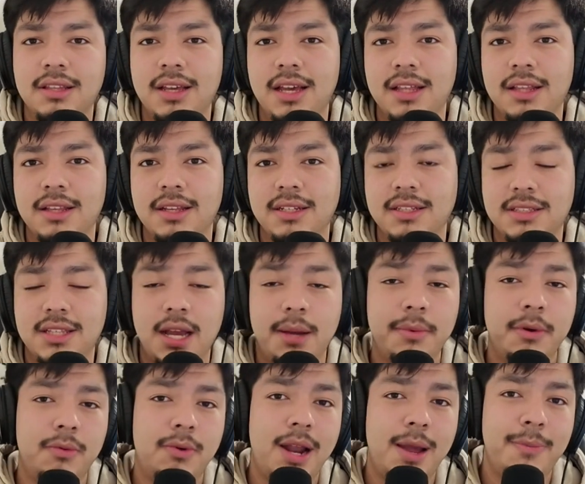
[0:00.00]
that it's
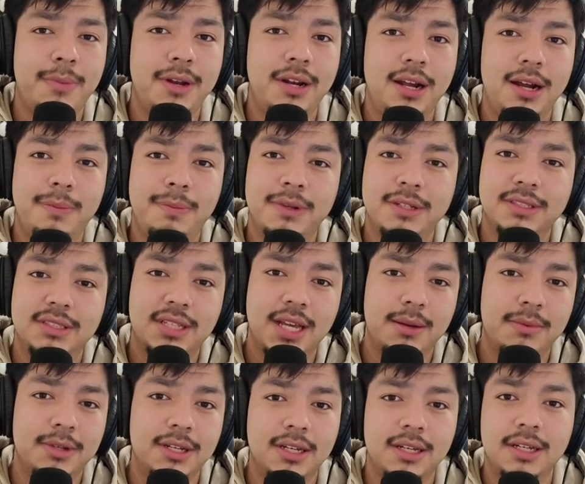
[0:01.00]
time to wrap it up and it's
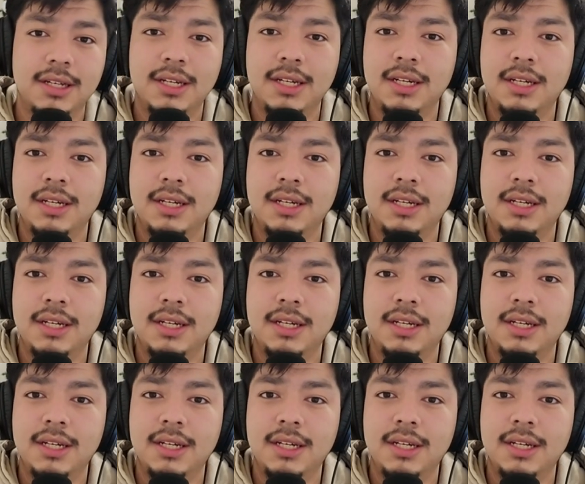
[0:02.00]
time to,